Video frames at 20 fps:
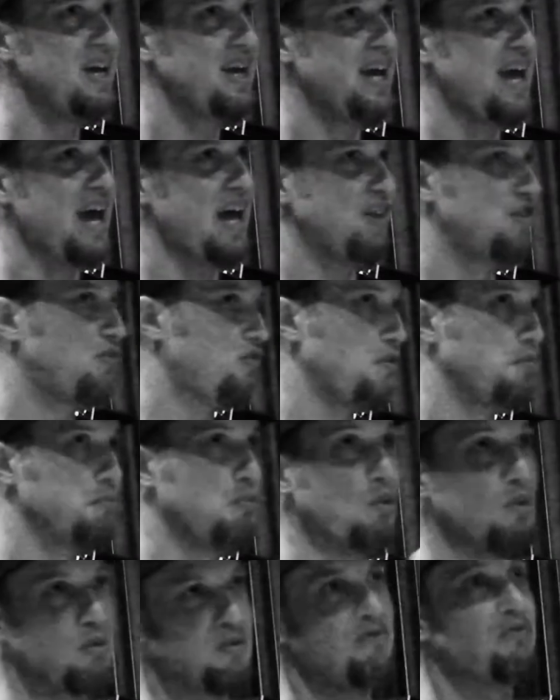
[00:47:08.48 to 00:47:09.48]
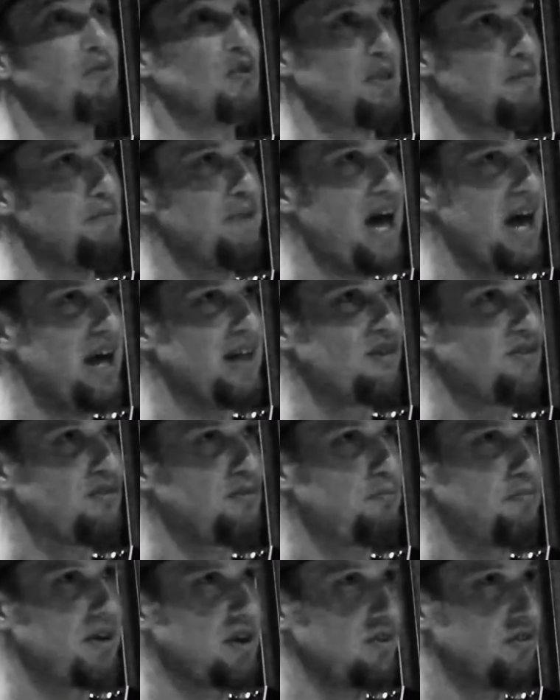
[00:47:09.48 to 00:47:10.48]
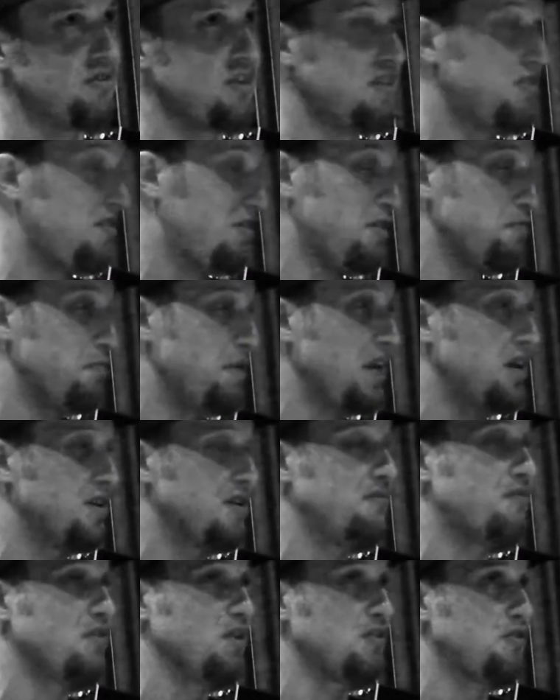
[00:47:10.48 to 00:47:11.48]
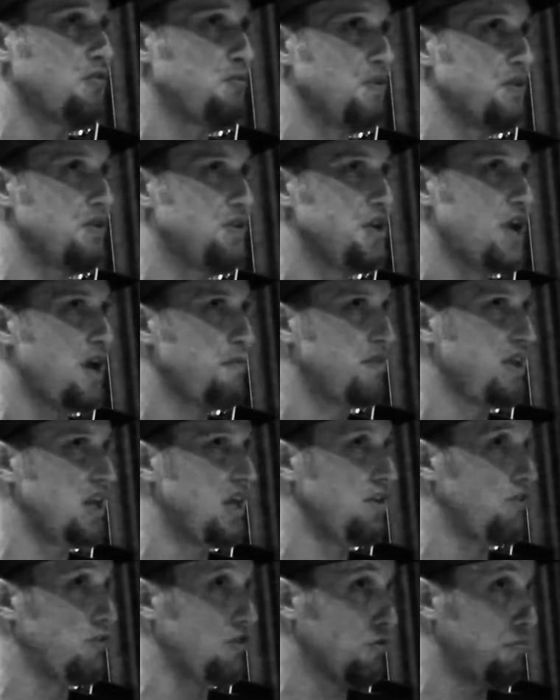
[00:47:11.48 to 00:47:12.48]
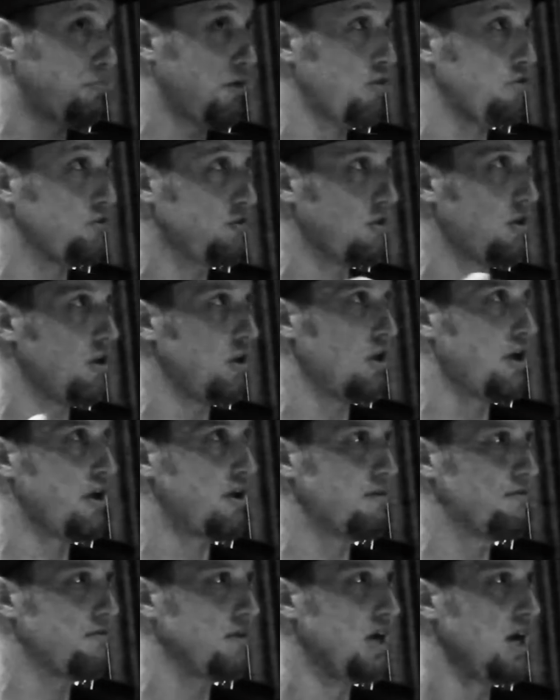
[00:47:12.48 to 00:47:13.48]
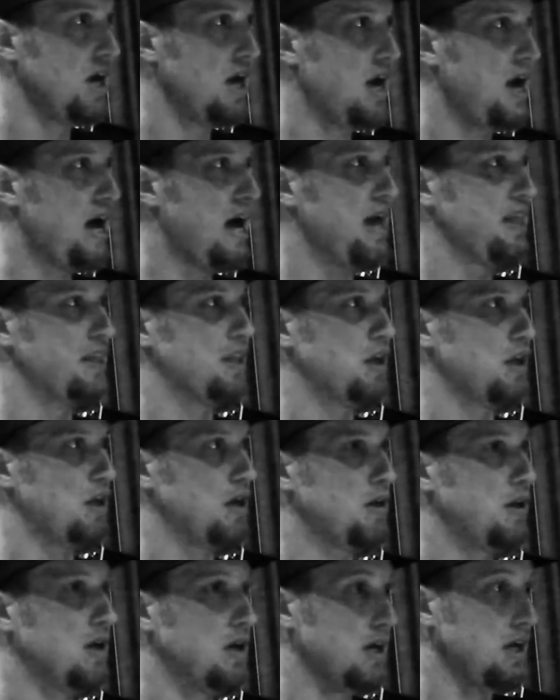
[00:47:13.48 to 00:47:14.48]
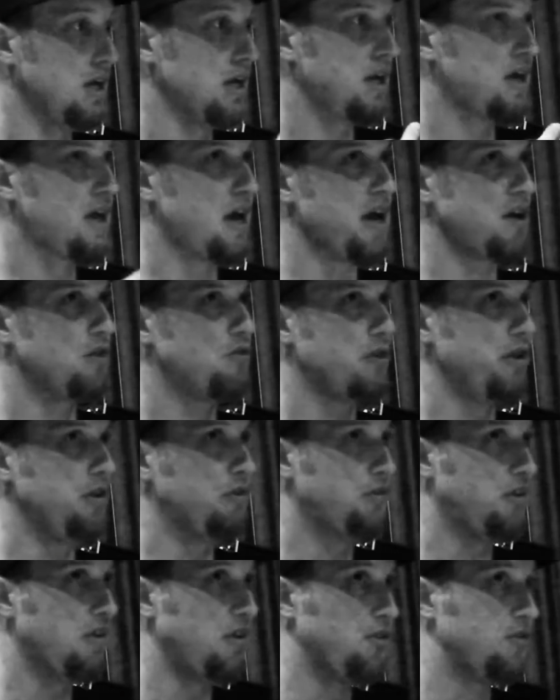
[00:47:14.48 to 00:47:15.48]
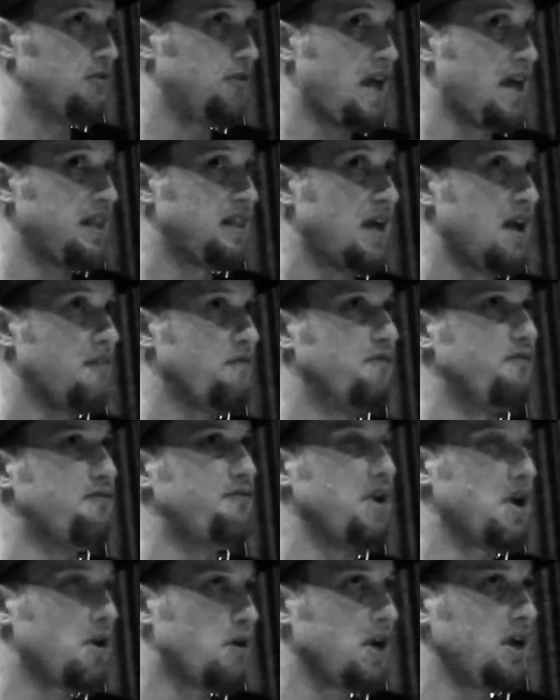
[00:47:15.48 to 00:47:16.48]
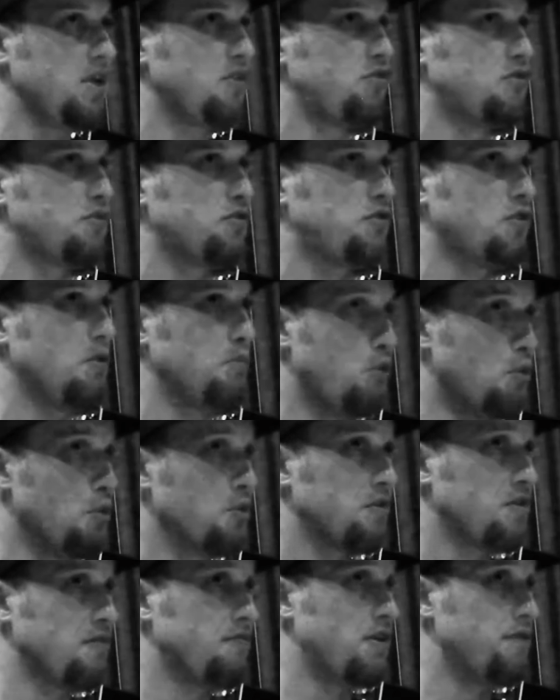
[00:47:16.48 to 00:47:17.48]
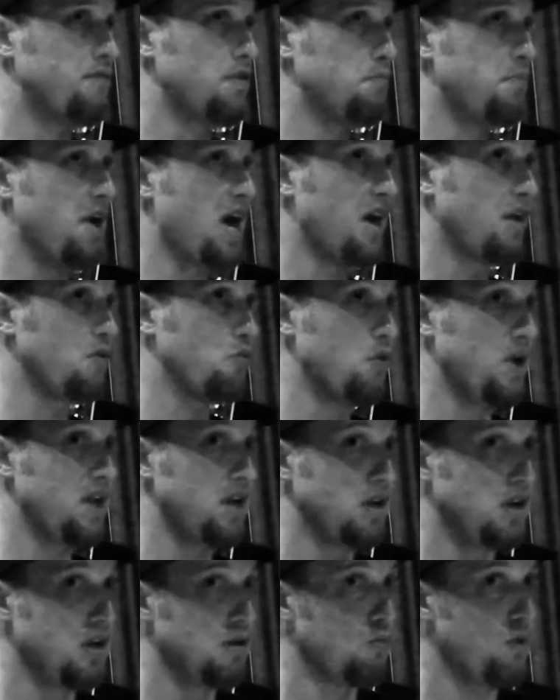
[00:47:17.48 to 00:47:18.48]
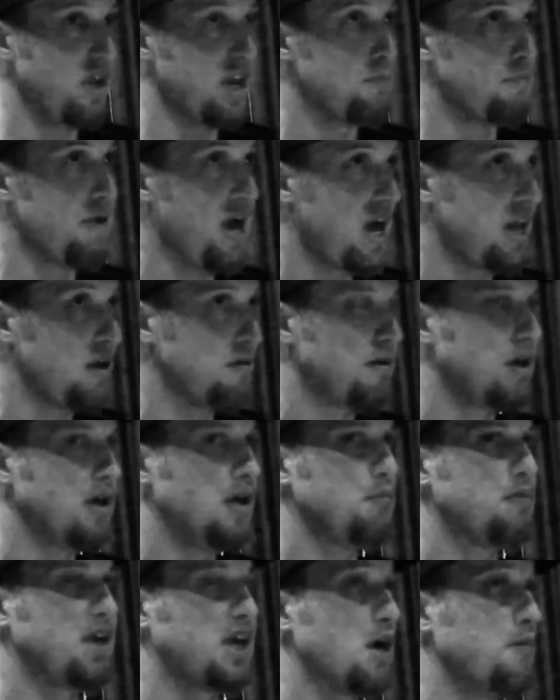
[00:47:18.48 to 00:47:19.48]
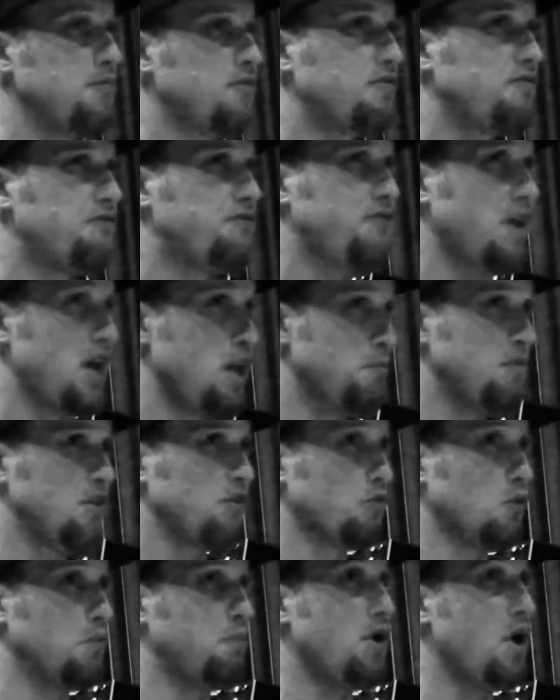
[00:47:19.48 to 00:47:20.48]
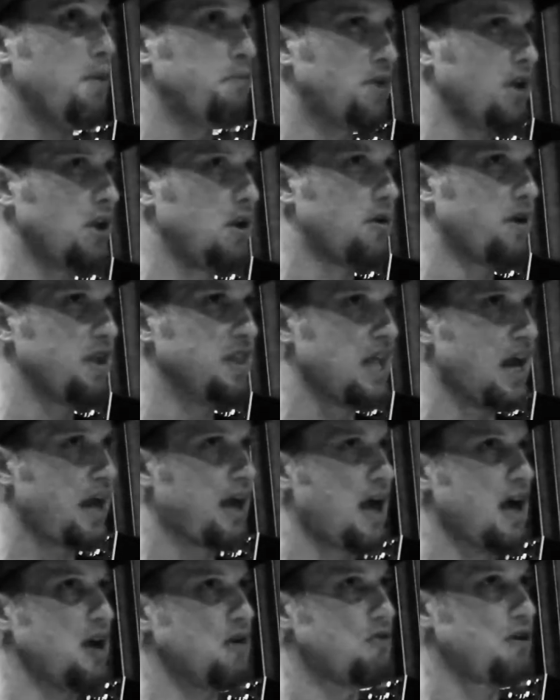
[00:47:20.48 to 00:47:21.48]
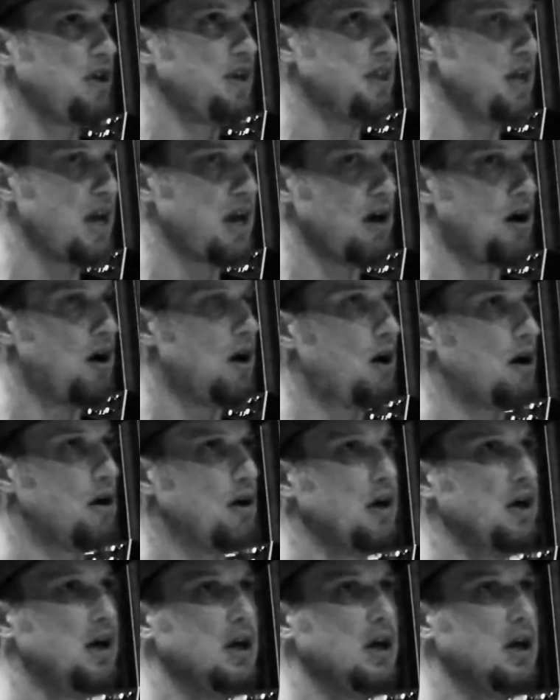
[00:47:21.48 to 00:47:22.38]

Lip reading: as support for the bands, because that's the big difference with Japanese as opposed to a lot of other countries, is that they're very supportive of a band. When a band becomes famous or popular in that country, they are